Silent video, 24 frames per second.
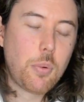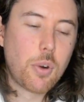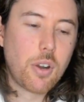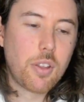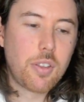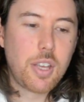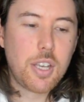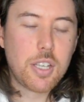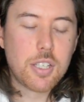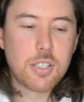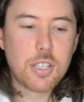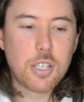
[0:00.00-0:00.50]
one of
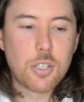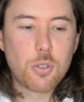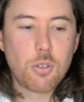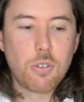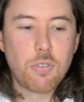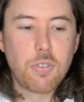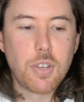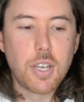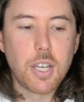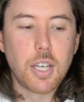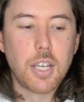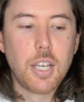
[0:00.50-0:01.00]
these and that sort
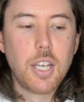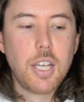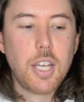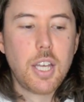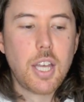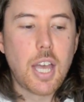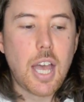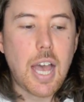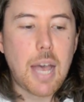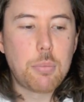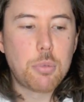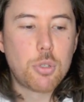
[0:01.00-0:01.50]
of thing,
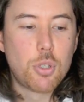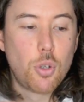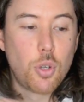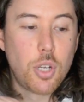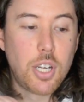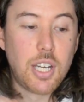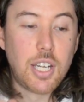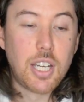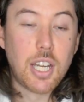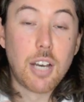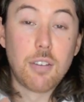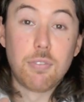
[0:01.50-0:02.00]

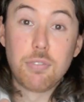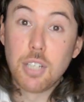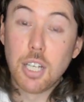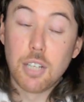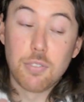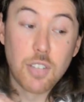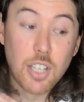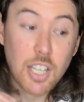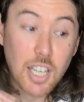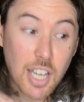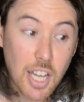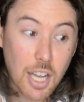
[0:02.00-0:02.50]
absolutely
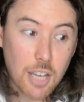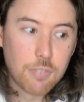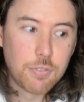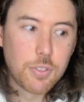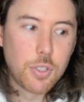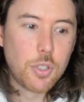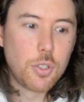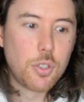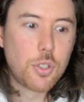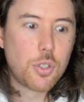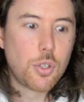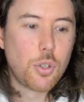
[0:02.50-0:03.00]
love
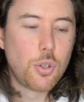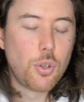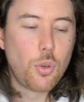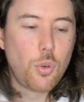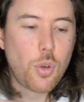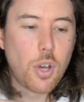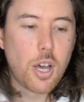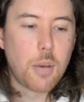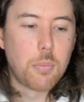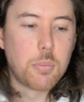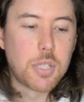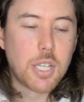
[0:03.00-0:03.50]
you
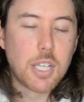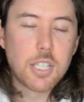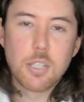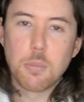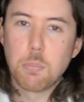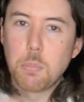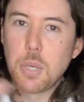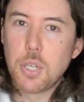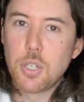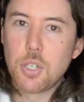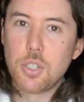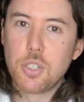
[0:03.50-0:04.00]
to take
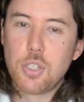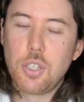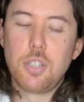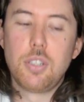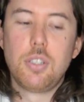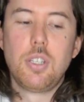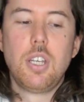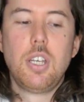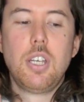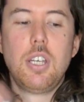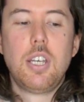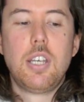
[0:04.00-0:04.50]
some pictures
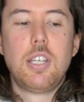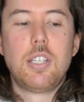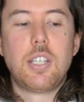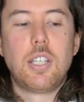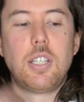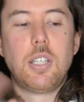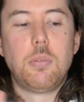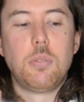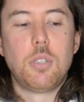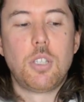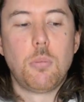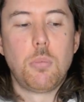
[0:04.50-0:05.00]
and
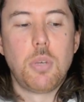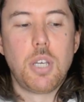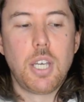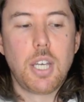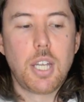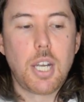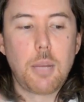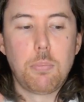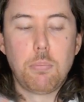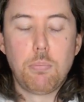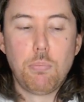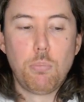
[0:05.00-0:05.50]
send them to me,
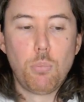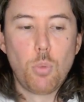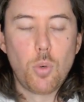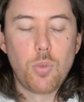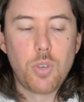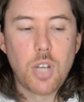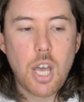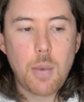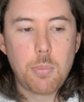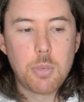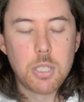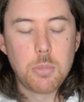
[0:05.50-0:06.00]
and I'm more
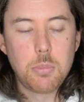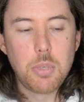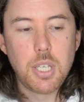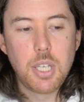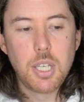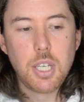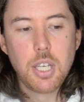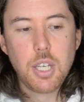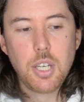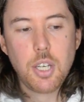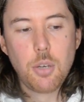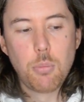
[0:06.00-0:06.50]
than happy to
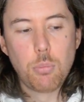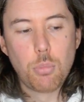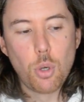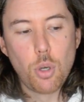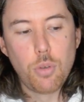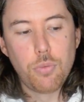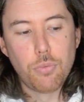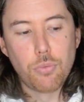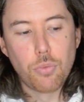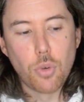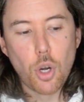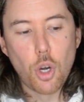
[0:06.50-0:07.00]
be
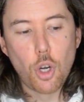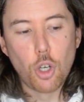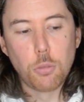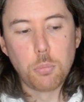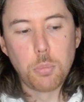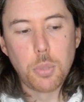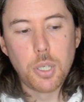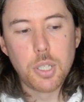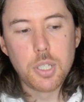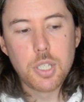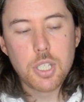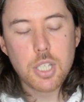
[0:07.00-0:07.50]
proven wrong.
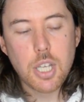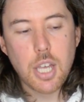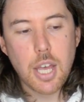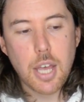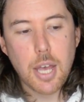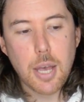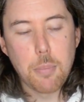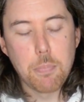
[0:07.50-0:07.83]
But